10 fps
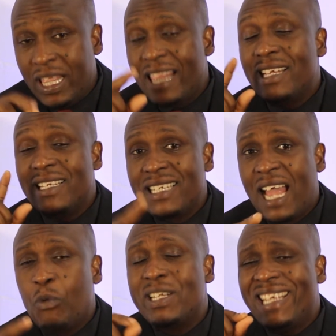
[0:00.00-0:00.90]
that the
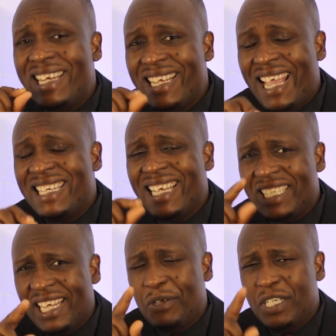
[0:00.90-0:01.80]
star was indicating a
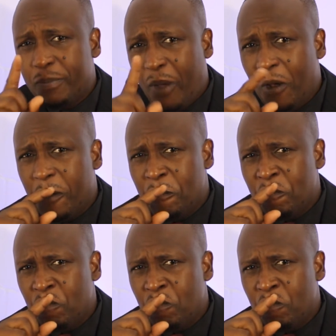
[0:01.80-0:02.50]
child is born.